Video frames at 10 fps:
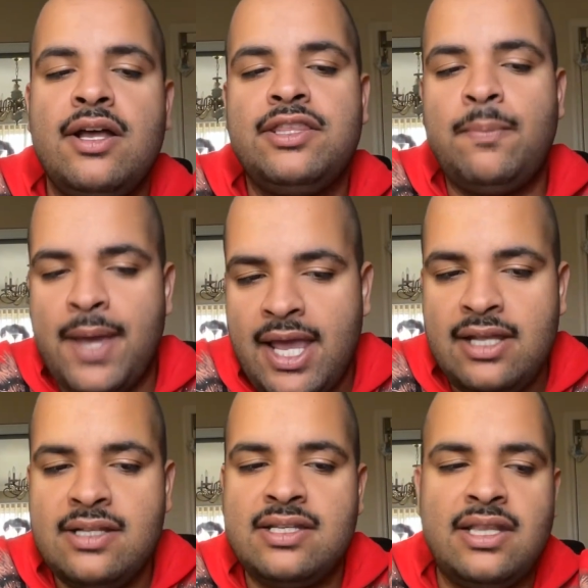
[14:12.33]
the
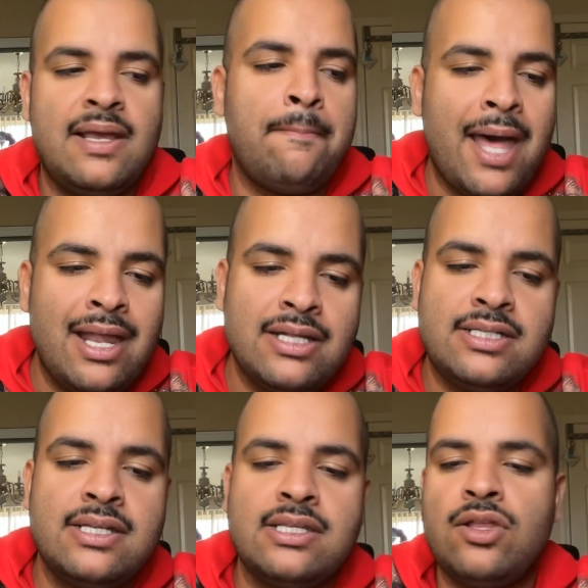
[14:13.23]
pains and the
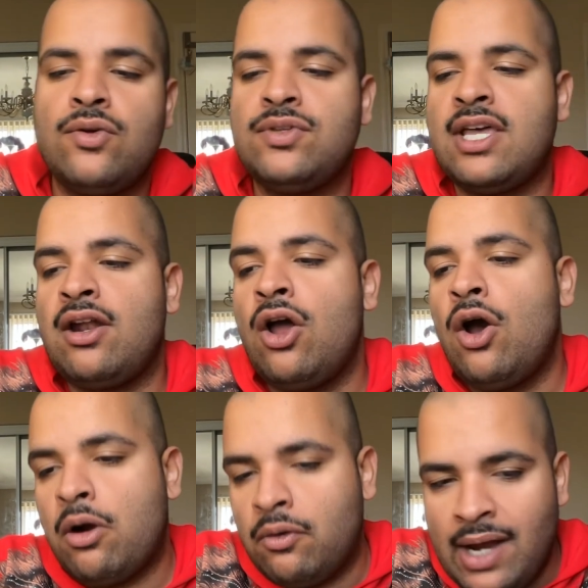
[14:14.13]
imbalances and those that
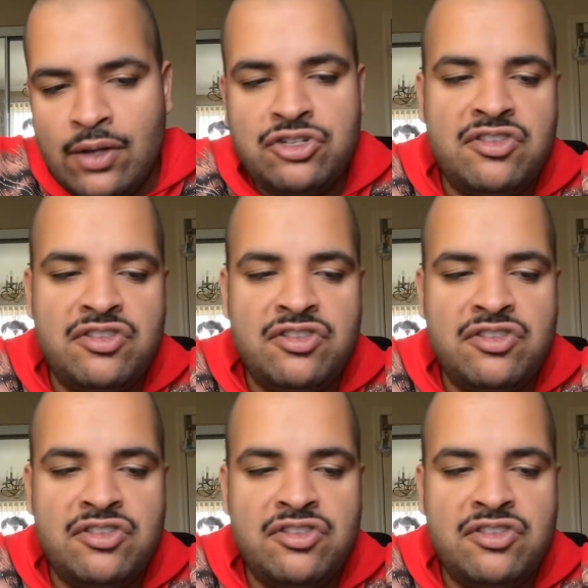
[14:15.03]
are around you,